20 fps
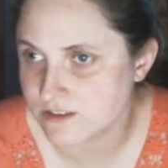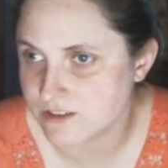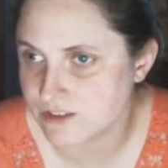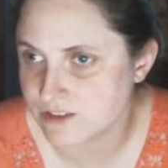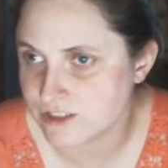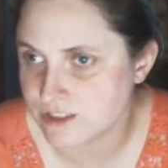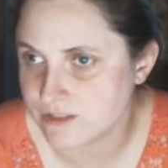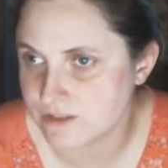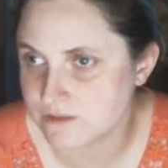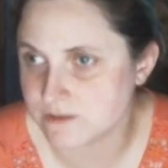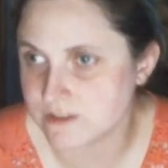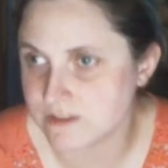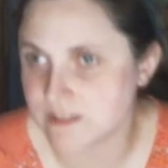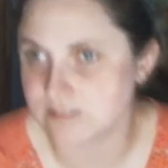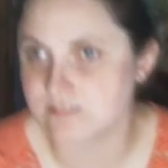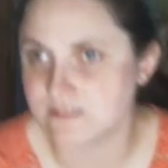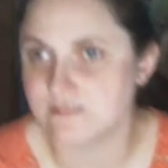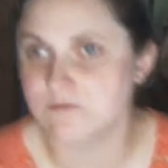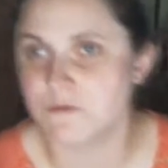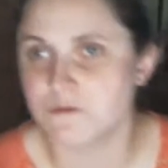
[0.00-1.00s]

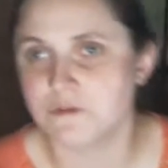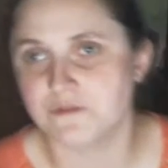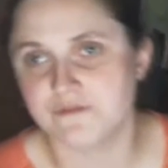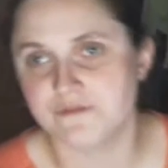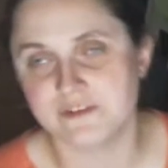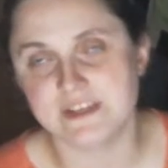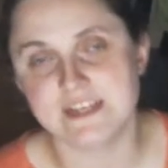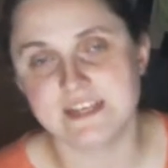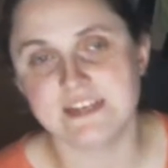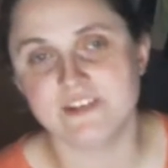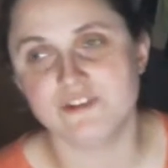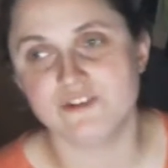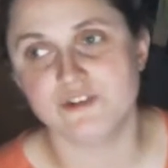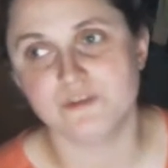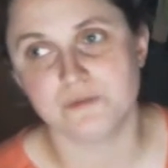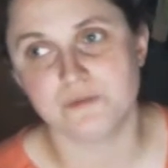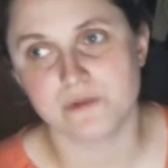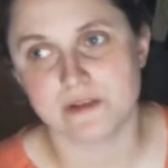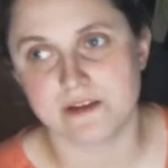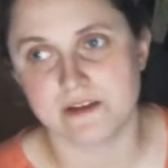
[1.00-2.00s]
Vanine
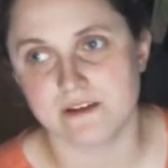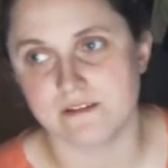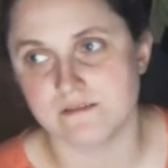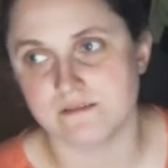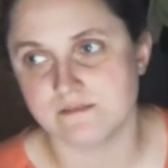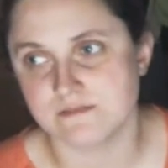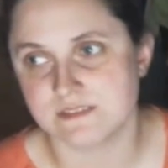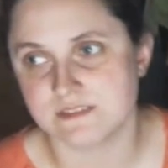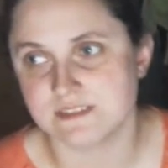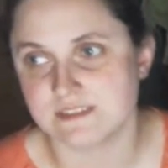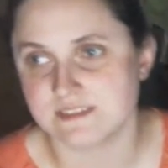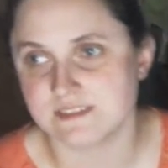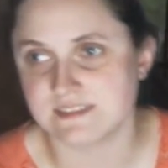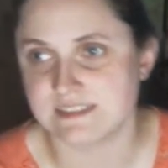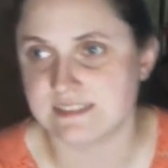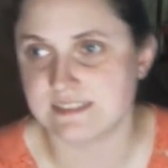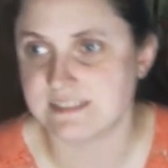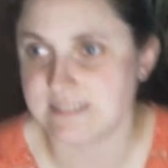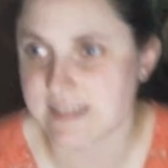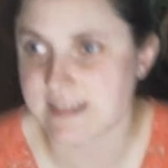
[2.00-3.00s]
2.0. This is
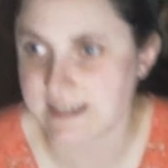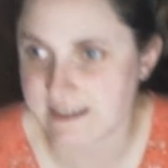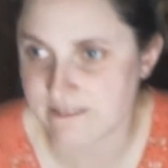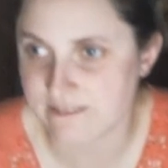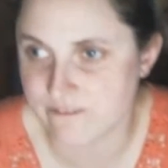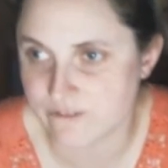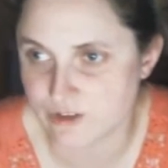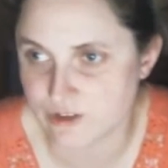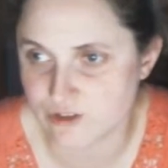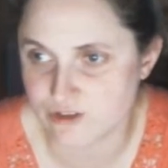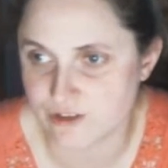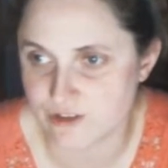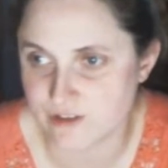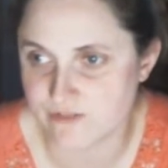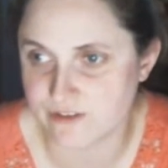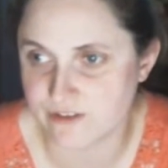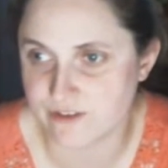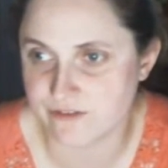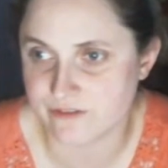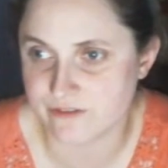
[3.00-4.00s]
the second version
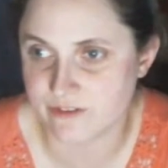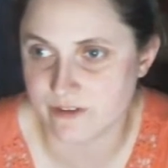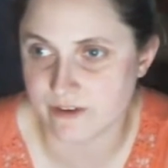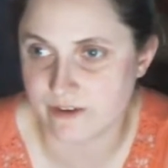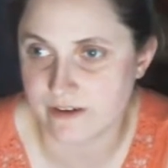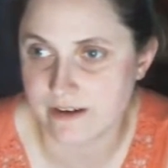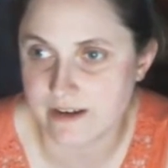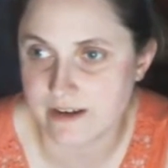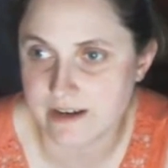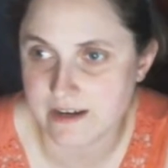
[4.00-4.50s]
of her for